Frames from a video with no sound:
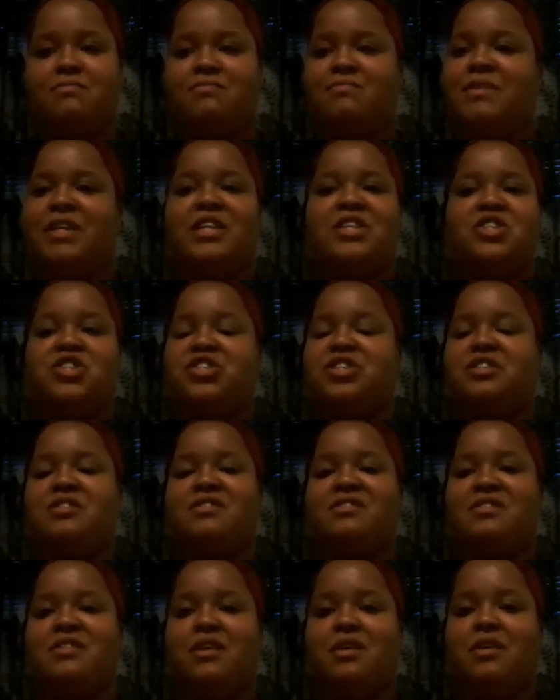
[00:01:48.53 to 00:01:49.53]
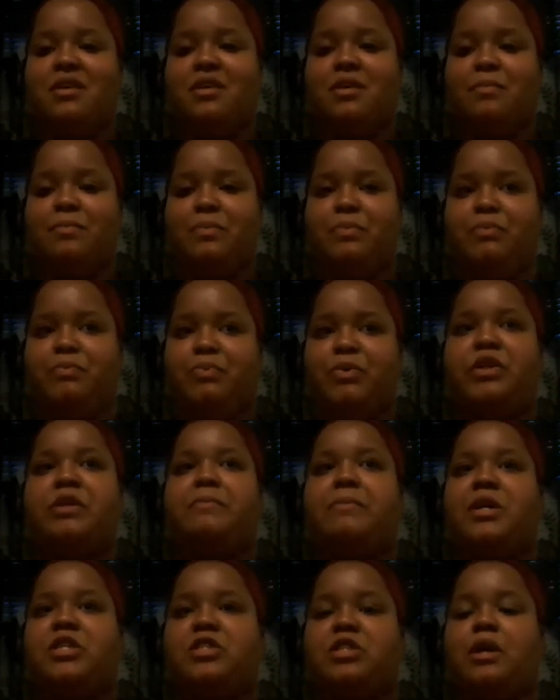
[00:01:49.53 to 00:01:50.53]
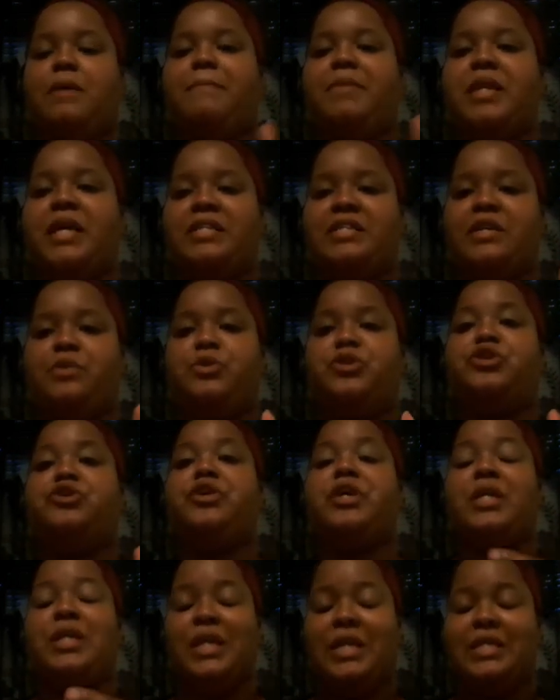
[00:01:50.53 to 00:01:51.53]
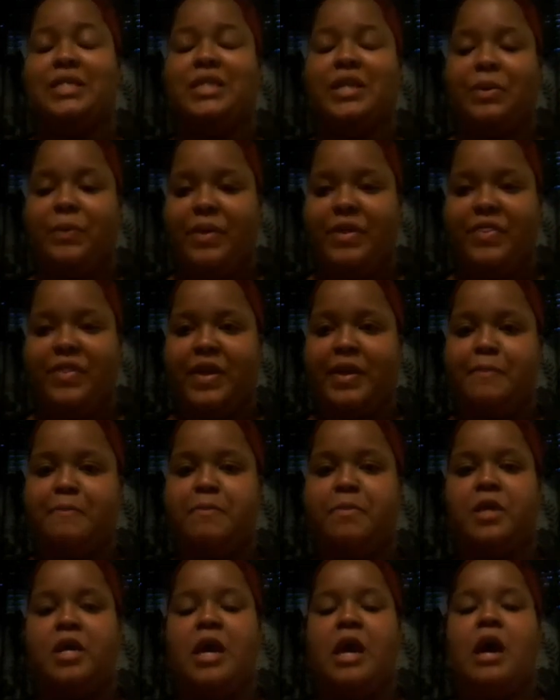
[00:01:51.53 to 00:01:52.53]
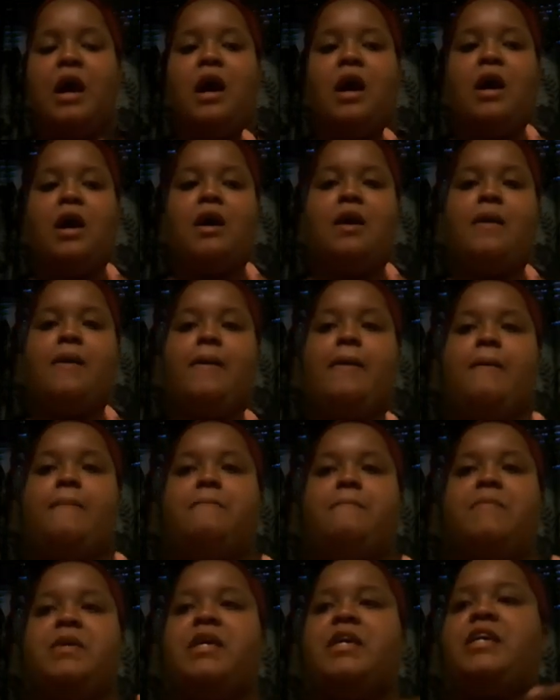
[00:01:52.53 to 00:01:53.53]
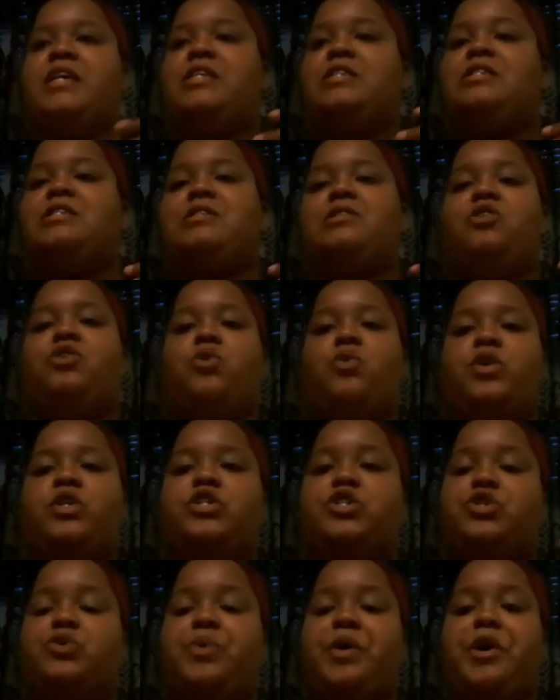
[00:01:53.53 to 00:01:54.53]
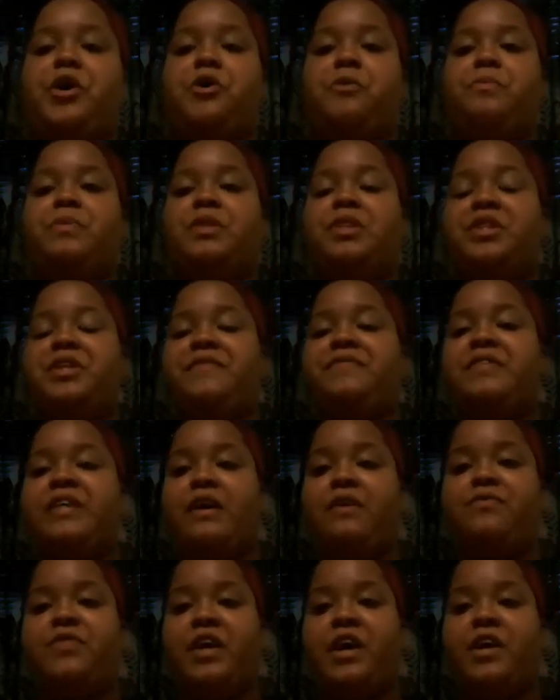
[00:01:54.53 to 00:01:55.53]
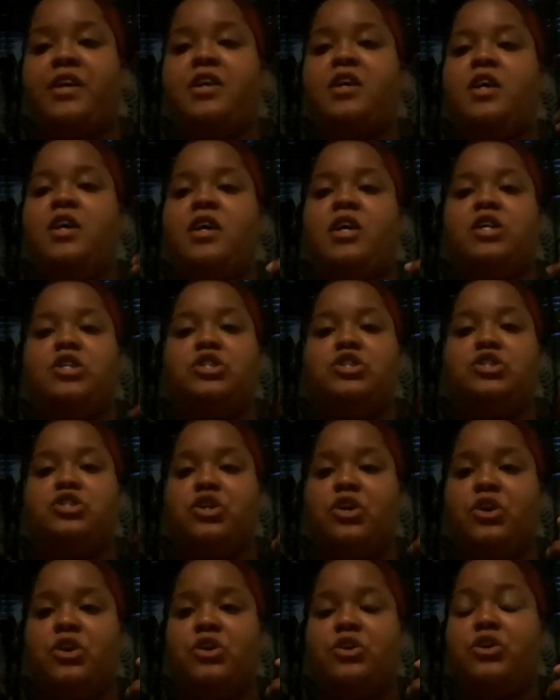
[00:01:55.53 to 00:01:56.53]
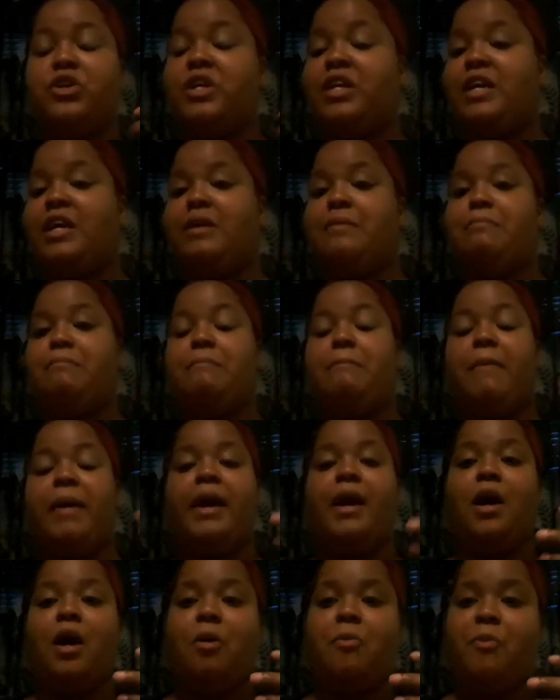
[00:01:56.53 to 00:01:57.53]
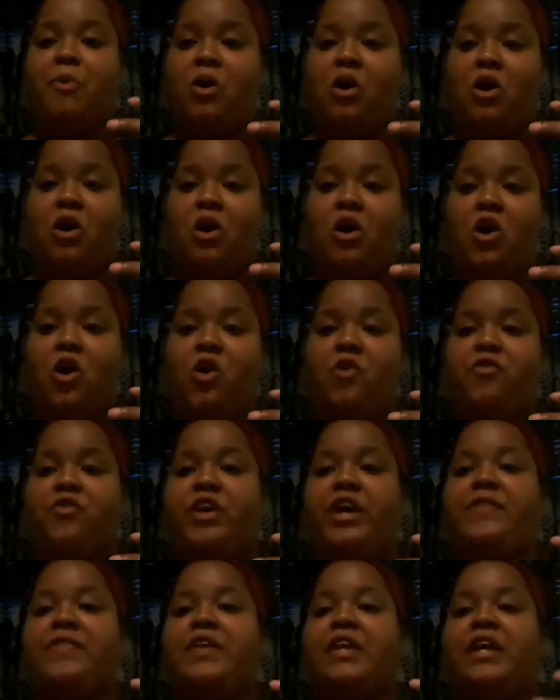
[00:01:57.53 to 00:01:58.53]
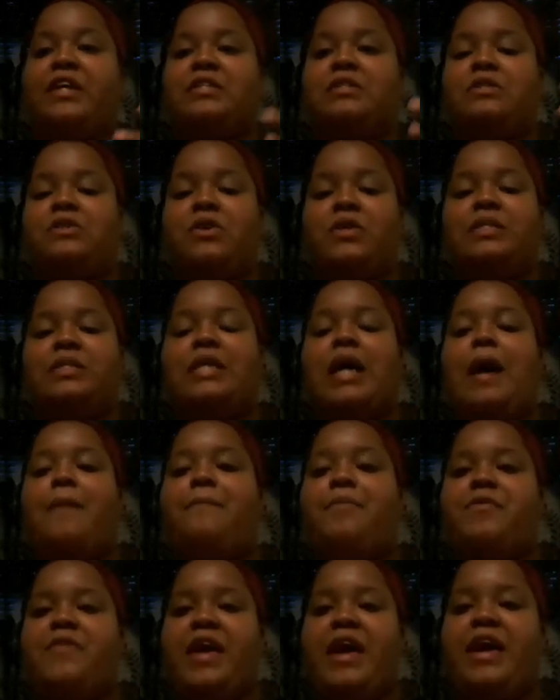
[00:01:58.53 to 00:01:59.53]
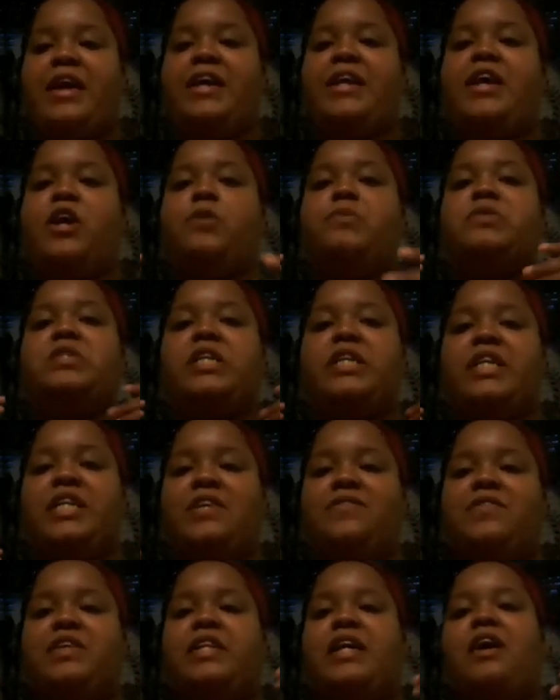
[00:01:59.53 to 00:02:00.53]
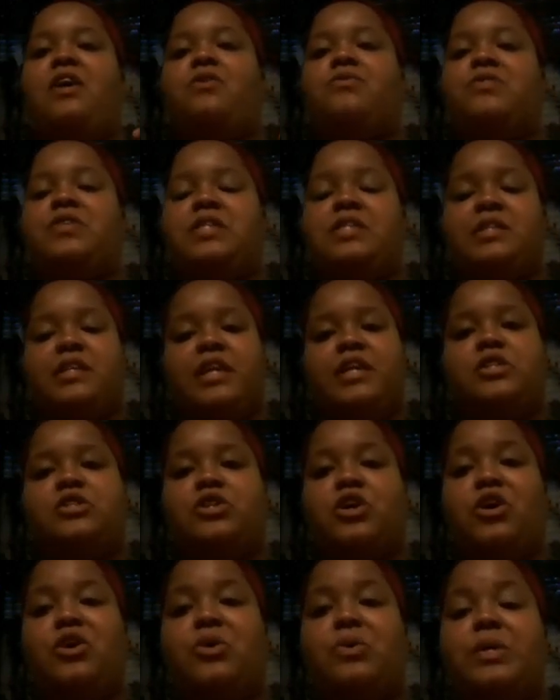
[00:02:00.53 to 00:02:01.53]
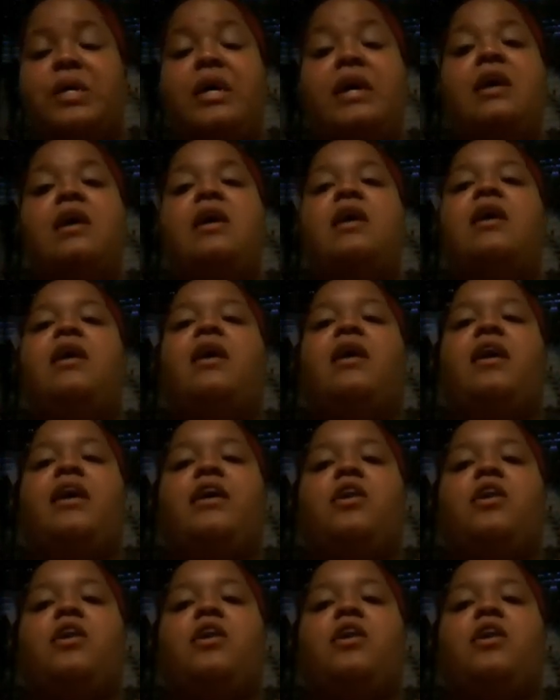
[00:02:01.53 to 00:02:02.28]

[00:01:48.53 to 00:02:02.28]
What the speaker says: is just pretty much a blessing when you're cleansing with it. It's going to help lift out that dirt, get makeup off, and then on top of that, it helps to even out the skin tone and